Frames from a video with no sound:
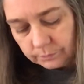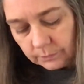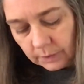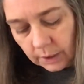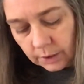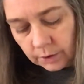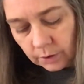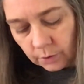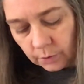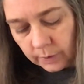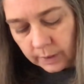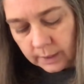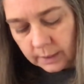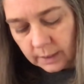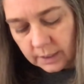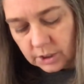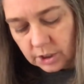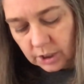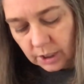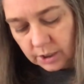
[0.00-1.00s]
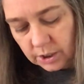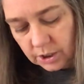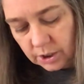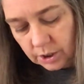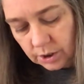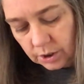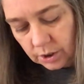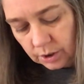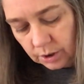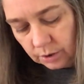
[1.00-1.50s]
And the green I changed
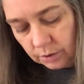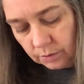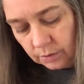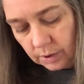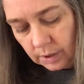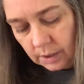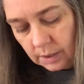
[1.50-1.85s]
it to